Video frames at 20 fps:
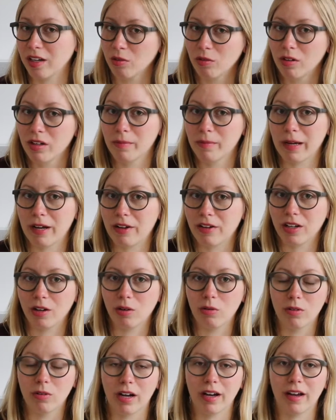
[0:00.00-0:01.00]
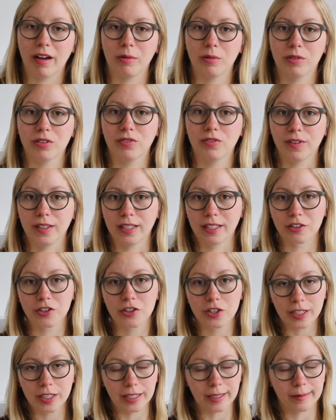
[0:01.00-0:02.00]
anyone about it while I was feeling
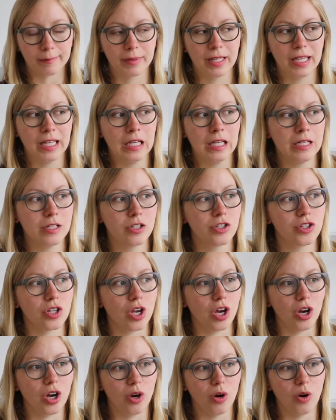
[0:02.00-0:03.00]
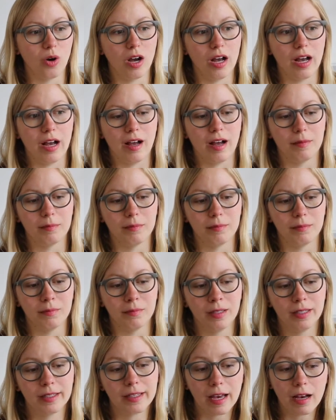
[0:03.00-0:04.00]
shitty. So
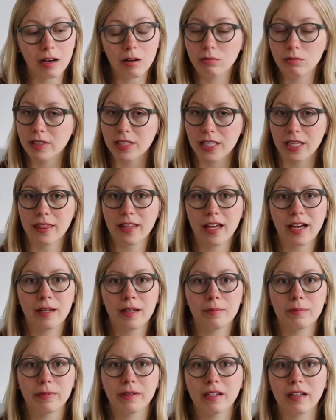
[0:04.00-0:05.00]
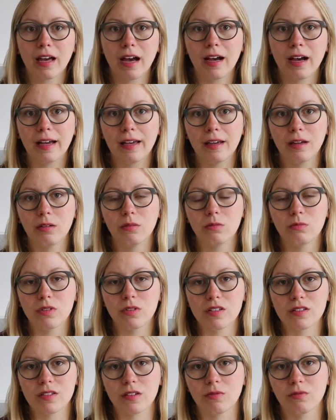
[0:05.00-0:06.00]
yeah, we did that, but I
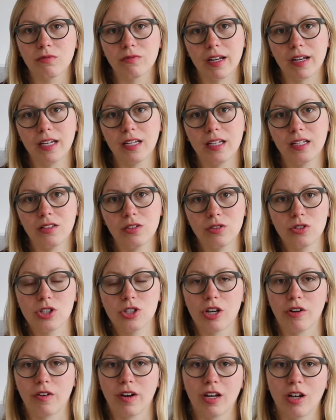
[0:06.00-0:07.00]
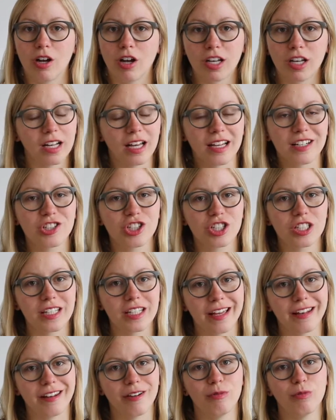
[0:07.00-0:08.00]
wasn't ready to share it online just
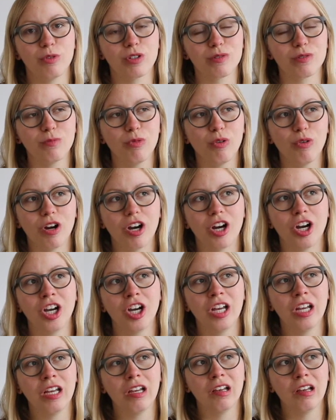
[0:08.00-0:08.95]
yet. It was not